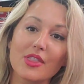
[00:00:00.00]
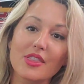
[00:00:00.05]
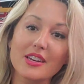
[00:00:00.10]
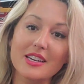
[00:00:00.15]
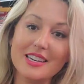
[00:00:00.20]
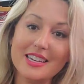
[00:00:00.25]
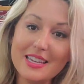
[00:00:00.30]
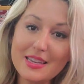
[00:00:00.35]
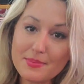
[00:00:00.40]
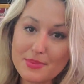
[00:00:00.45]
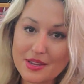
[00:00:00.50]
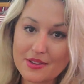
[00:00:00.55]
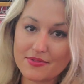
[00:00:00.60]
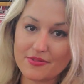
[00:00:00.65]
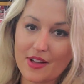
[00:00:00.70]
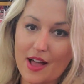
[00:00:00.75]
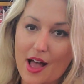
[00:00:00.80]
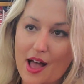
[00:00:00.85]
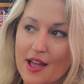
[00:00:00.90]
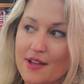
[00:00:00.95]
the
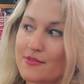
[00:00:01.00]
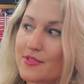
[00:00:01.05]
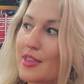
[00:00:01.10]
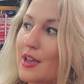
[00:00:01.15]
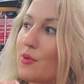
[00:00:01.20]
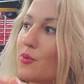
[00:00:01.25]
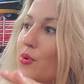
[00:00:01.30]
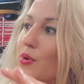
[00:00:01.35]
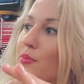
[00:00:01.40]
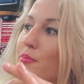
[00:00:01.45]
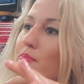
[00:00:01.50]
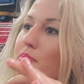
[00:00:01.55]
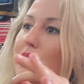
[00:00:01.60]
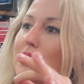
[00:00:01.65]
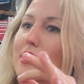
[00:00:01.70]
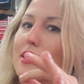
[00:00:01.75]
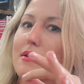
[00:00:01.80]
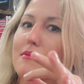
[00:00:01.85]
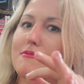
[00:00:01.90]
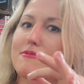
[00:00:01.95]
DB5, that would
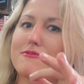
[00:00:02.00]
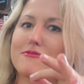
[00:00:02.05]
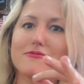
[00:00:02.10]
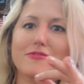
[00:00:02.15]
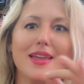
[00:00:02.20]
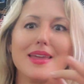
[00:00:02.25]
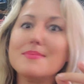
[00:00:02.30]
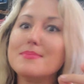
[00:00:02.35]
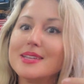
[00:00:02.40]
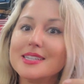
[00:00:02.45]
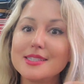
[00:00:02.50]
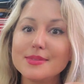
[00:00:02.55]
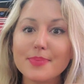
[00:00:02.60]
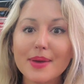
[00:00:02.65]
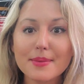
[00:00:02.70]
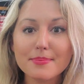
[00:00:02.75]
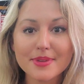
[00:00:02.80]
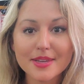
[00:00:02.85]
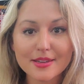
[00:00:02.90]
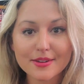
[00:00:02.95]
become famous
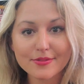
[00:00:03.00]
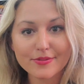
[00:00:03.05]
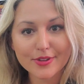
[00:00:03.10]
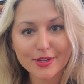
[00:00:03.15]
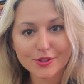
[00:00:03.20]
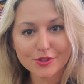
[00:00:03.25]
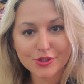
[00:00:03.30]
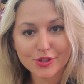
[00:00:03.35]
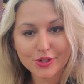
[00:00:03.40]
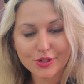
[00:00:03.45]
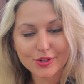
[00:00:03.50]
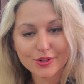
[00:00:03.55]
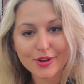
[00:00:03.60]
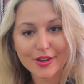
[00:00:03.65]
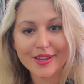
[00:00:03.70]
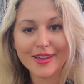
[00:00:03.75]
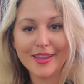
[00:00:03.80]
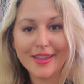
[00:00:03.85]
by being featured